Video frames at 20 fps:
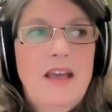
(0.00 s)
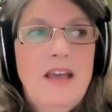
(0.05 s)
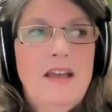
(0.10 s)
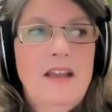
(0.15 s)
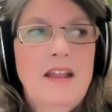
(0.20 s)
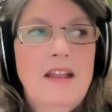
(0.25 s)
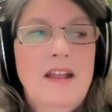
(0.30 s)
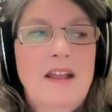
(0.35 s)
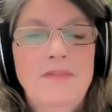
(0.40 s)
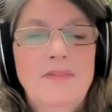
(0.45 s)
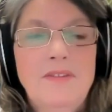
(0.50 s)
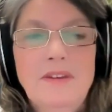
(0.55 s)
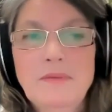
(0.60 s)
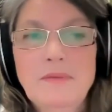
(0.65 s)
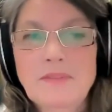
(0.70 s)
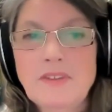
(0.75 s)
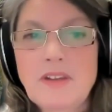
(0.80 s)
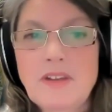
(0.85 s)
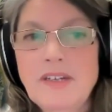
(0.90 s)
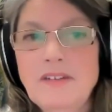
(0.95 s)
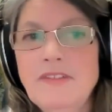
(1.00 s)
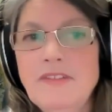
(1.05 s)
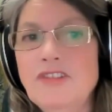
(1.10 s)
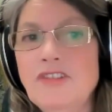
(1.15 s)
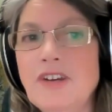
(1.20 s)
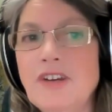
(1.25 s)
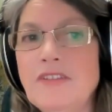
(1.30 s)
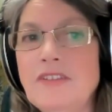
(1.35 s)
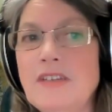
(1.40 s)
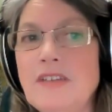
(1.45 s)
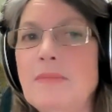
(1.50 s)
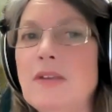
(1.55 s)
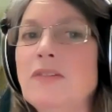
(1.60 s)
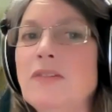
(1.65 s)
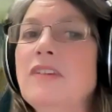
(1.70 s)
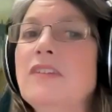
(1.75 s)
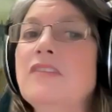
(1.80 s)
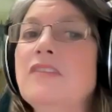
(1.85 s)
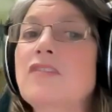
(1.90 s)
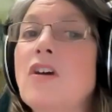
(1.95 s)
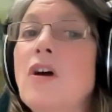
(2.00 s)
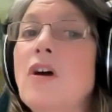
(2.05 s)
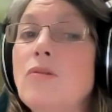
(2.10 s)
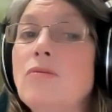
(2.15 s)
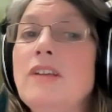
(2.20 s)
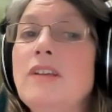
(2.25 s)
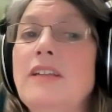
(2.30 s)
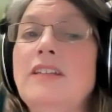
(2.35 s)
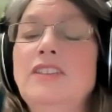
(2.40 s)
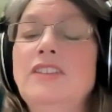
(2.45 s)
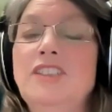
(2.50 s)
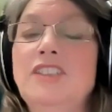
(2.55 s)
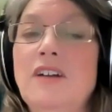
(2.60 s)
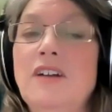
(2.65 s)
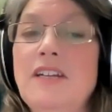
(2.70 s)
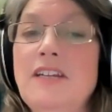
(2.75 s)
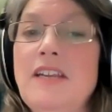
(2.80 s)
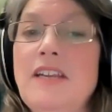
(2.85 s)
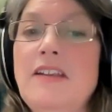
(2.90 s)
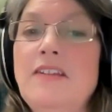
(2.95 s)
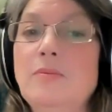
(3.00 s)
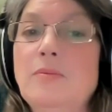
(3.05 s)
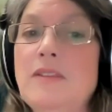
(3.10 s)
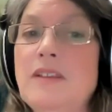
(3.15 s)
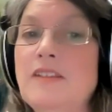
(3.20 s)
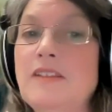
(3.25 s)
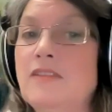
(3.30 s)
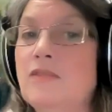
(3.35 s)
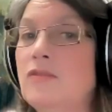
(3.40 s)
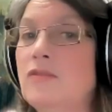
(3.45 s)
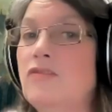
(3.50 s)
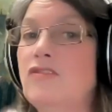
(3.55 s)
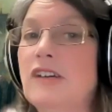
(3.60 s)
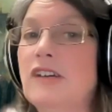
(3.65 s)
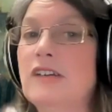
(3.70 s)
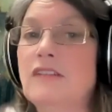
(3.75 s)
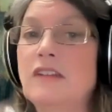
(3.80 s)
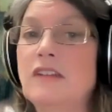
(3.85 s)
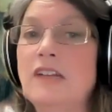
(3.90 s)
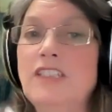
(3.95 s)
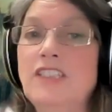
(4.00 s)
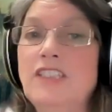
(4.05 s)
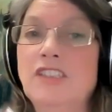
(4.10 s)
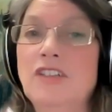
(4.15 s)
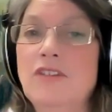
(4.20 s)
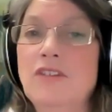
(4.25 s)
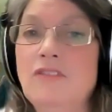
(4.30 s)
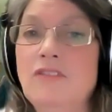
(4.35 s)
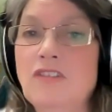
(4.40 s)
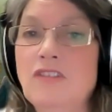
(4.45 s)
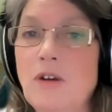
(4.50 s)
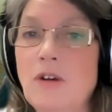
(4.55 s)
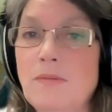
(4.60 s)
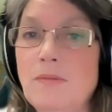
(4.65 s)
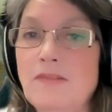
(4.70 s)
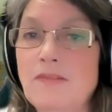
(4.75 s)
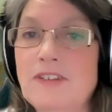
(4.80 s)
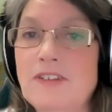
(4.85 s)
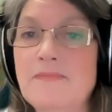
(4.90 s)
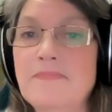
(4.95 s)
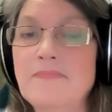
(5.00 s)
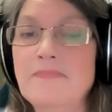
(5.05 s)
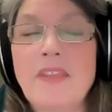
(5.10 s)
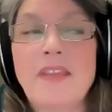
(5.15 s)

I think what's kind of interesting, because it's told in Chinese with this sort of translation over the top of it.